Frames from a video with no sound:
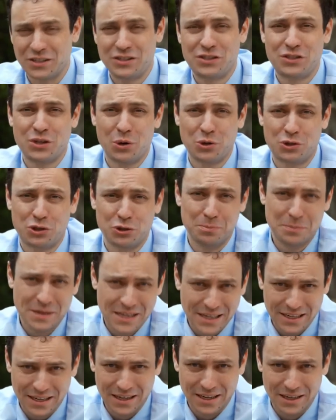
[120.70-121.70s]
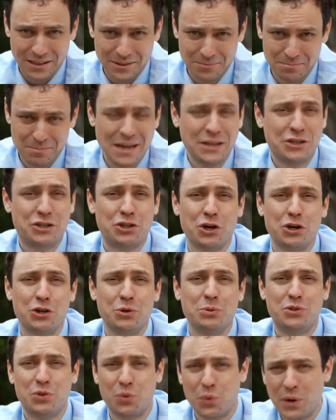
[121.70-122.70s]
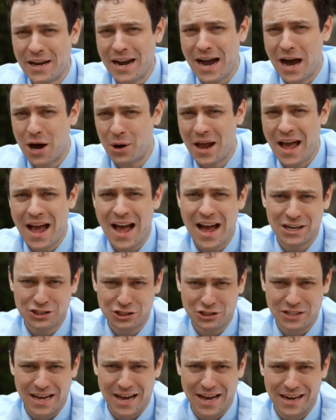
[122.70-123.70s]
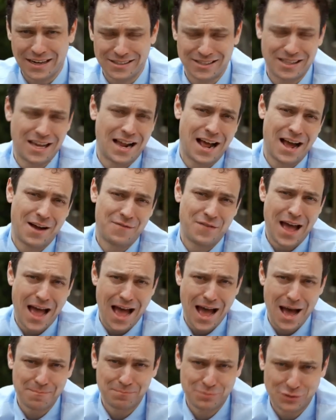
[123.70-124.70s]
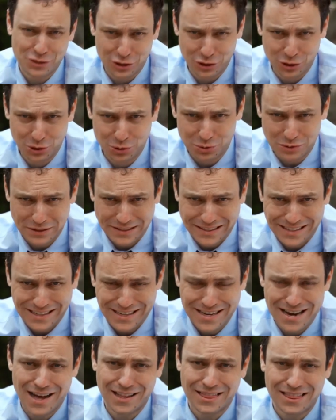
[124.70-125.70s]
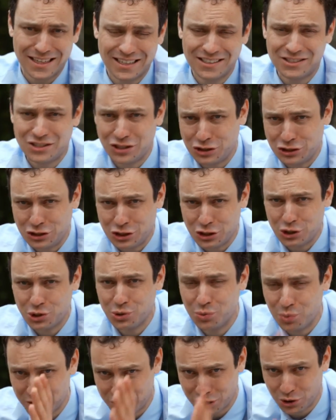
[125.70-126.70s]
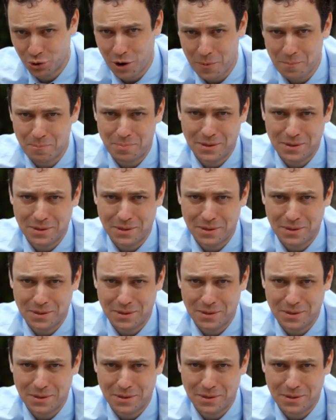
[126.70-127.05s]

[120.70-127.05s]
on social media make sure you tweet out hashtags that have absolutely nothing to do with your